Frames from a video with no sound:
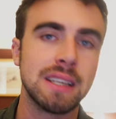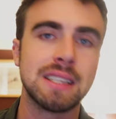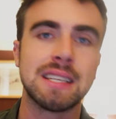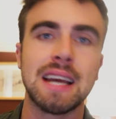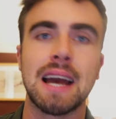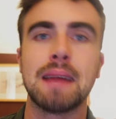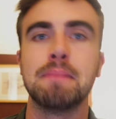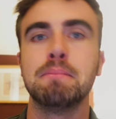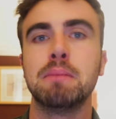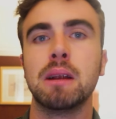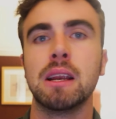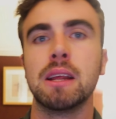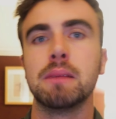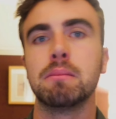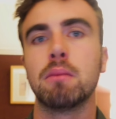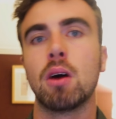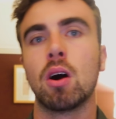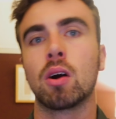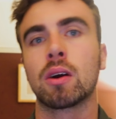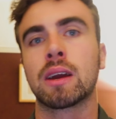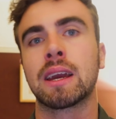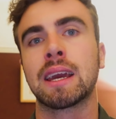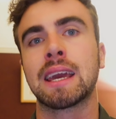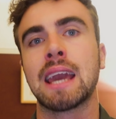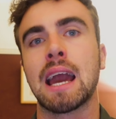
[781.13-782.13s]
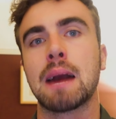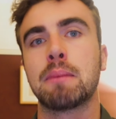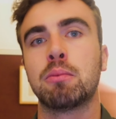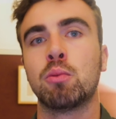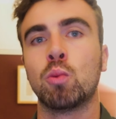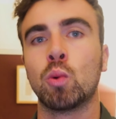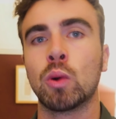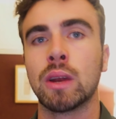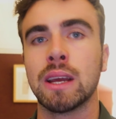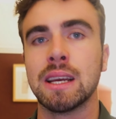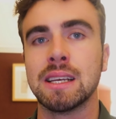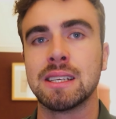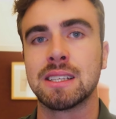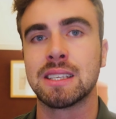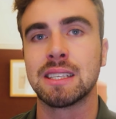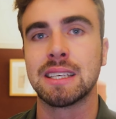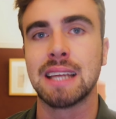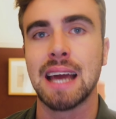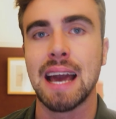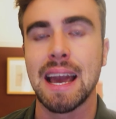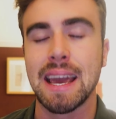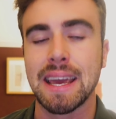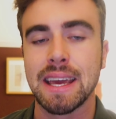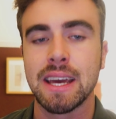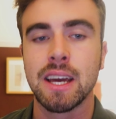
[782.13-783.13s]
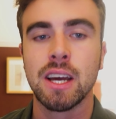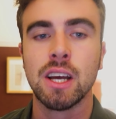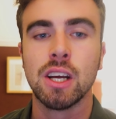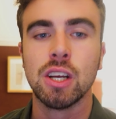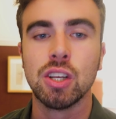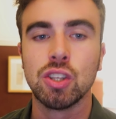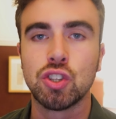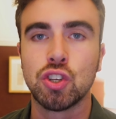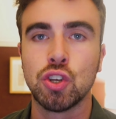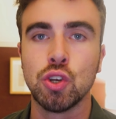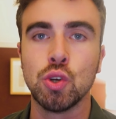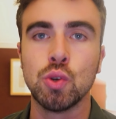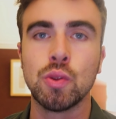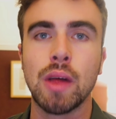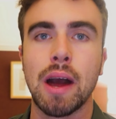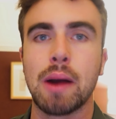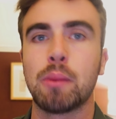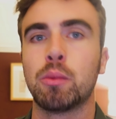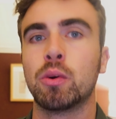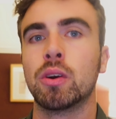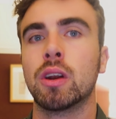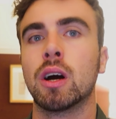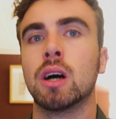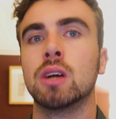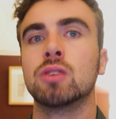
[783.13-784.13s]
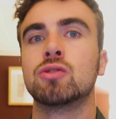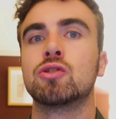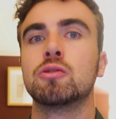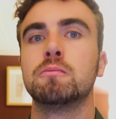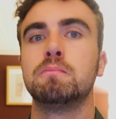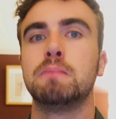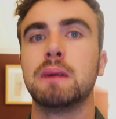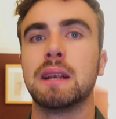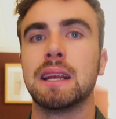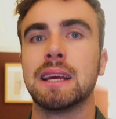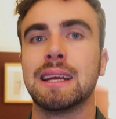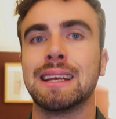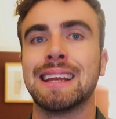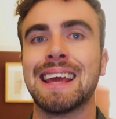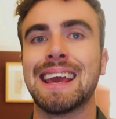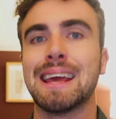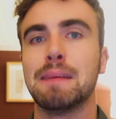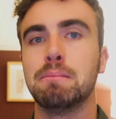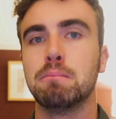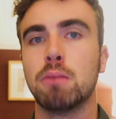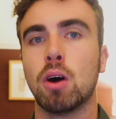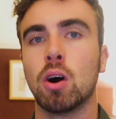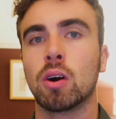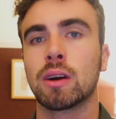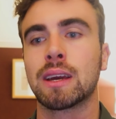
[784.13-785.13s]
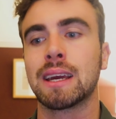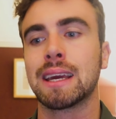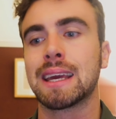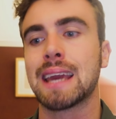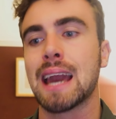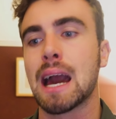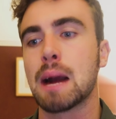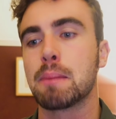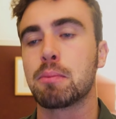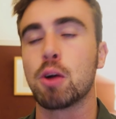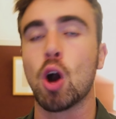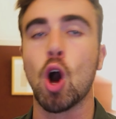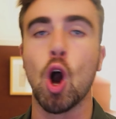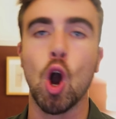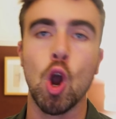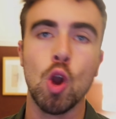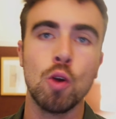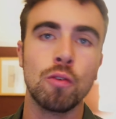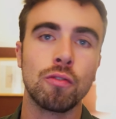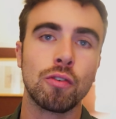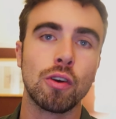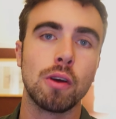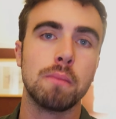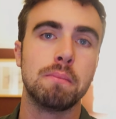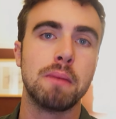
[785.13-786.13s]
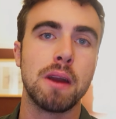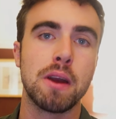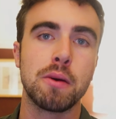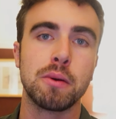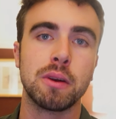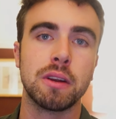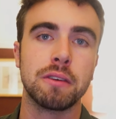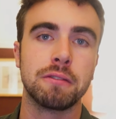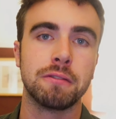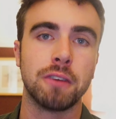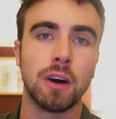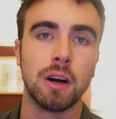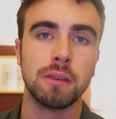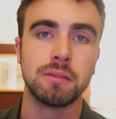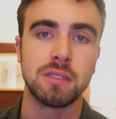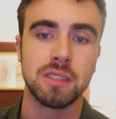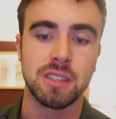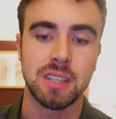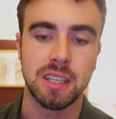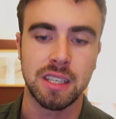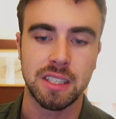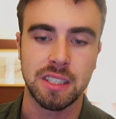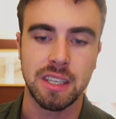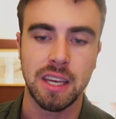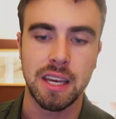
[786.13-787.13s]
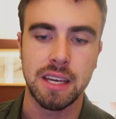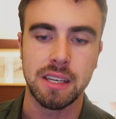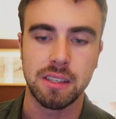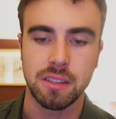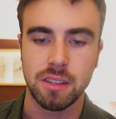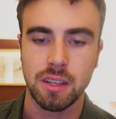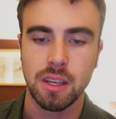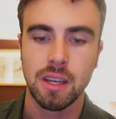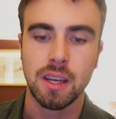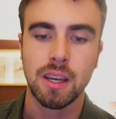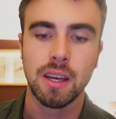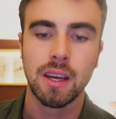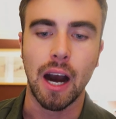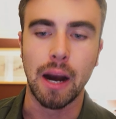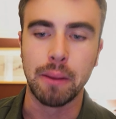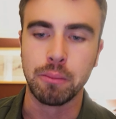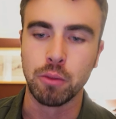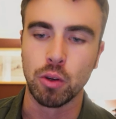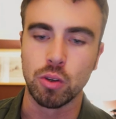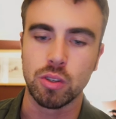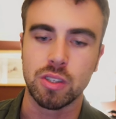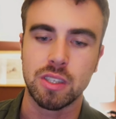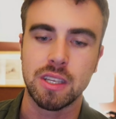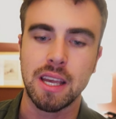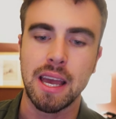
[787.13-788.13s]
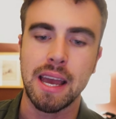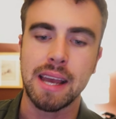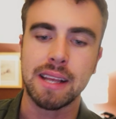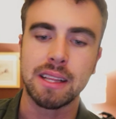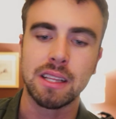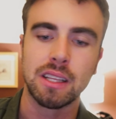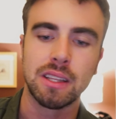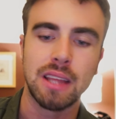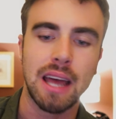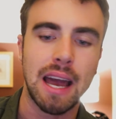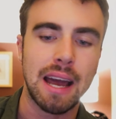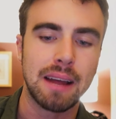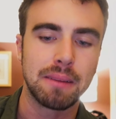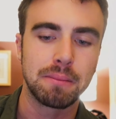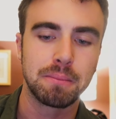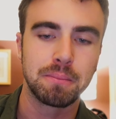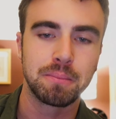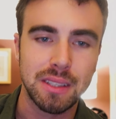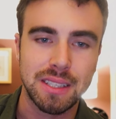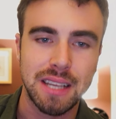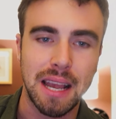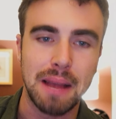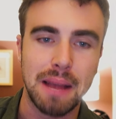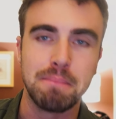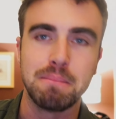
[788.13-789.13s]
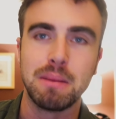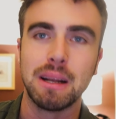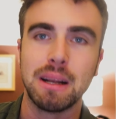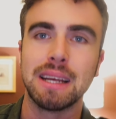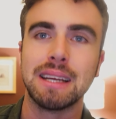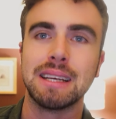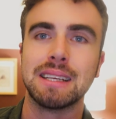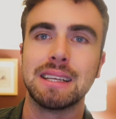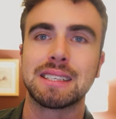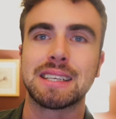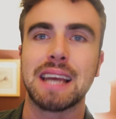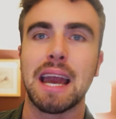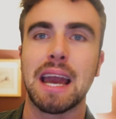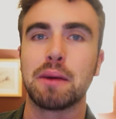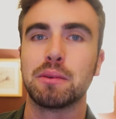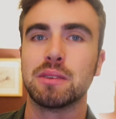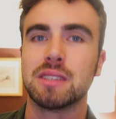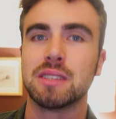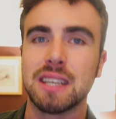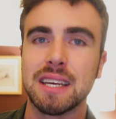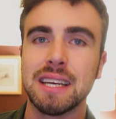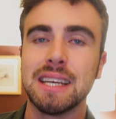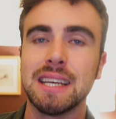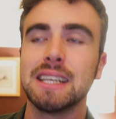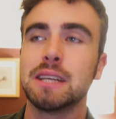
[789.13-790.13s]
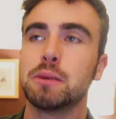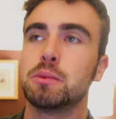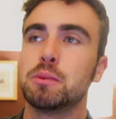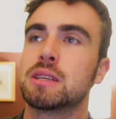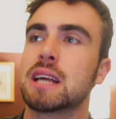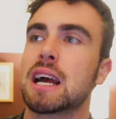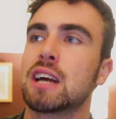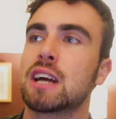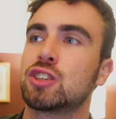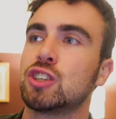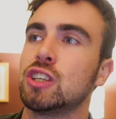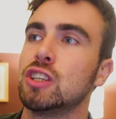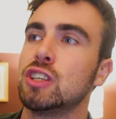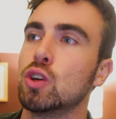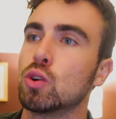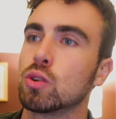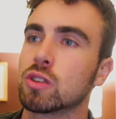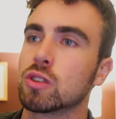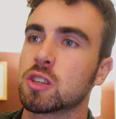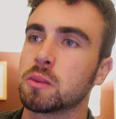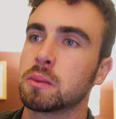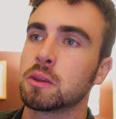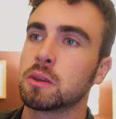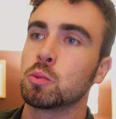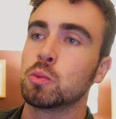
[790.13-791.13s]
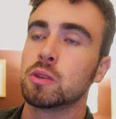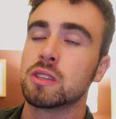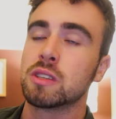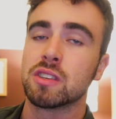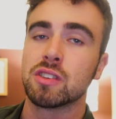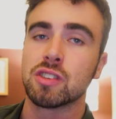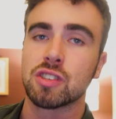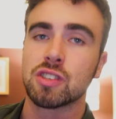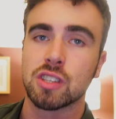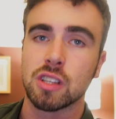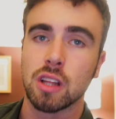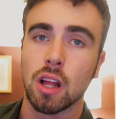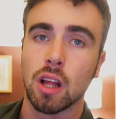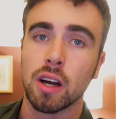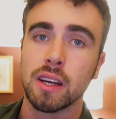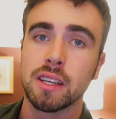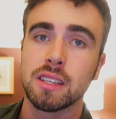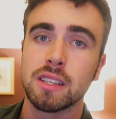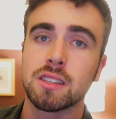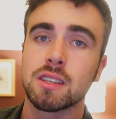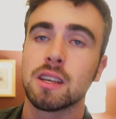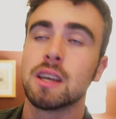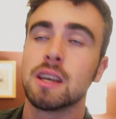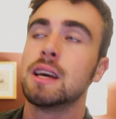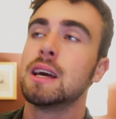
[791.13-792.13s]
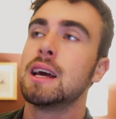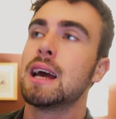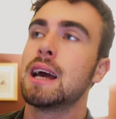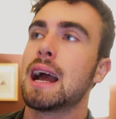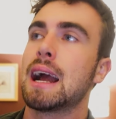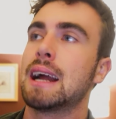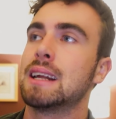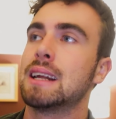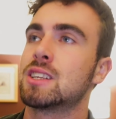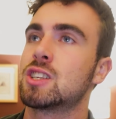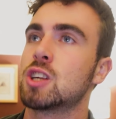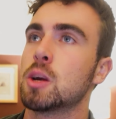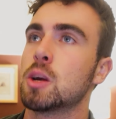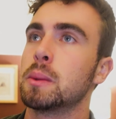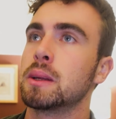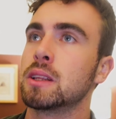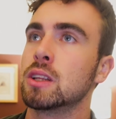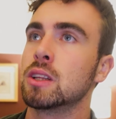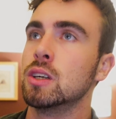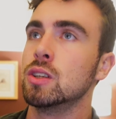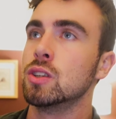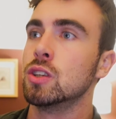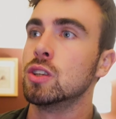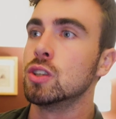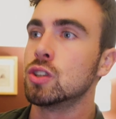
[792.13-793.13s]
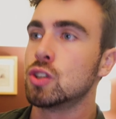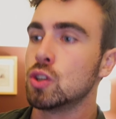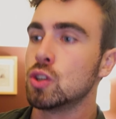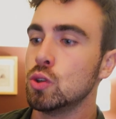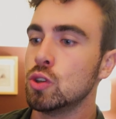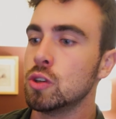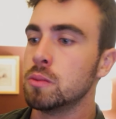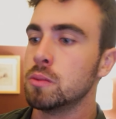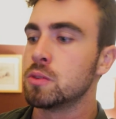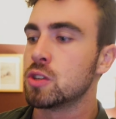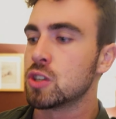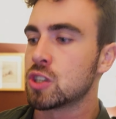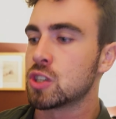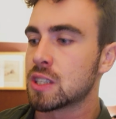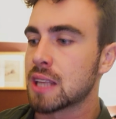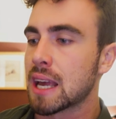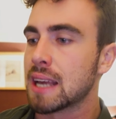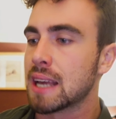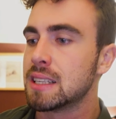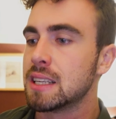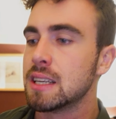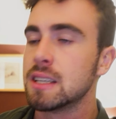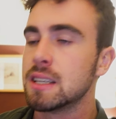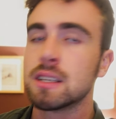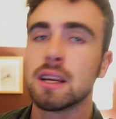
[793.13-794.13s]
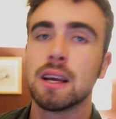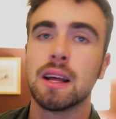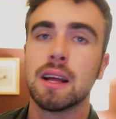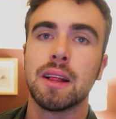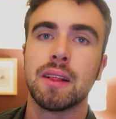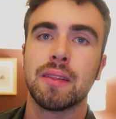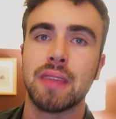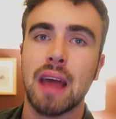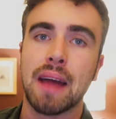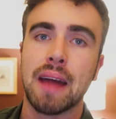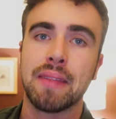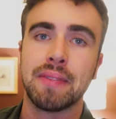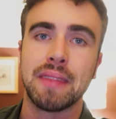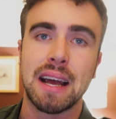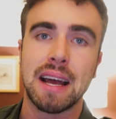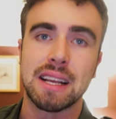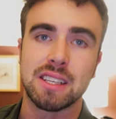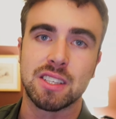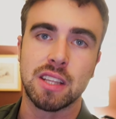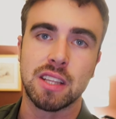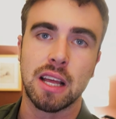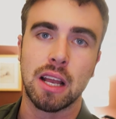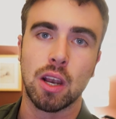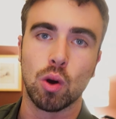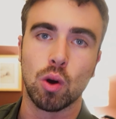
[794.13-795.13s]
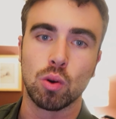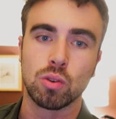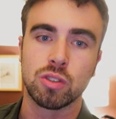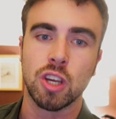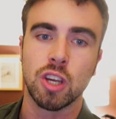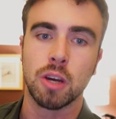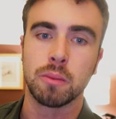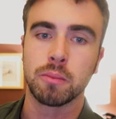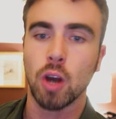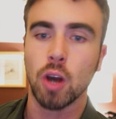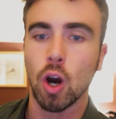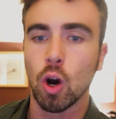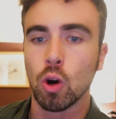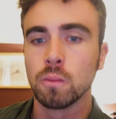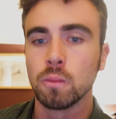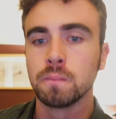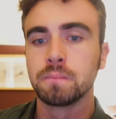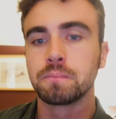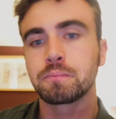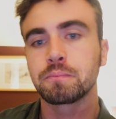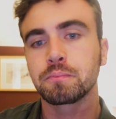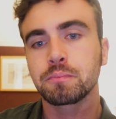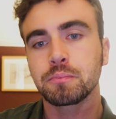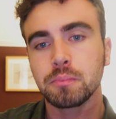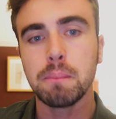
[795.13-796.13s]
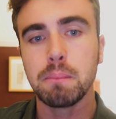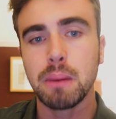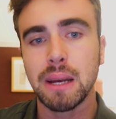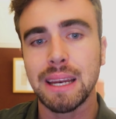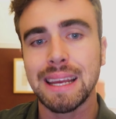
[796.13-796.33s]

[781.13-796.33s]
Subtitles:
10 billion market cap of what it is today to that 100 billion in market cap over a period of 5 to 6 years. I'm not saying that that 10 billion is guaranteed. It was actually not something that was in the slides and something that Dudum just stated, and that's their long-term goal. But